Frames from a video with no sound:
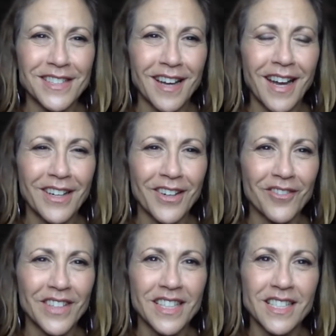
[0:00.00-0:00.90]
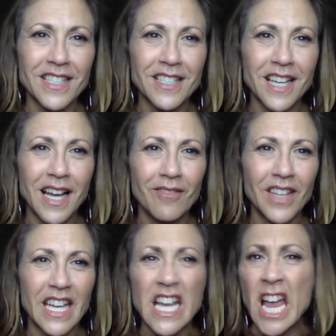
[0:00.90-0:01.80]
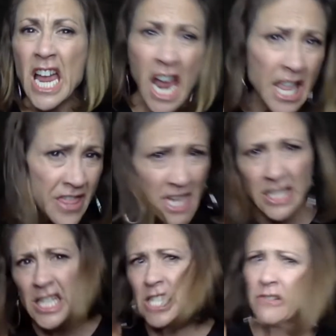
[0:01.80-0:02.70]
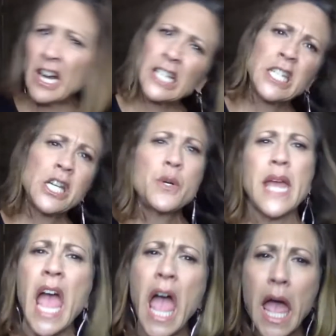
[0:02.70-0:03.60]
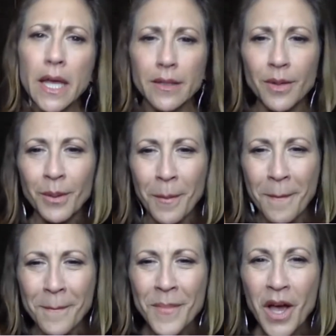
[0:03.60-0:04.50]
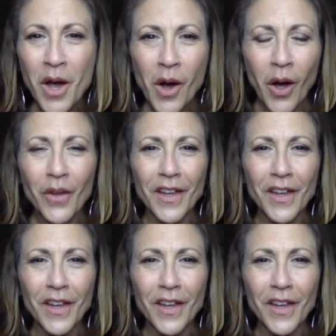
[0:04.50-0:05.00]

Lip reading: tired because I'm like, and this is what you get. Hold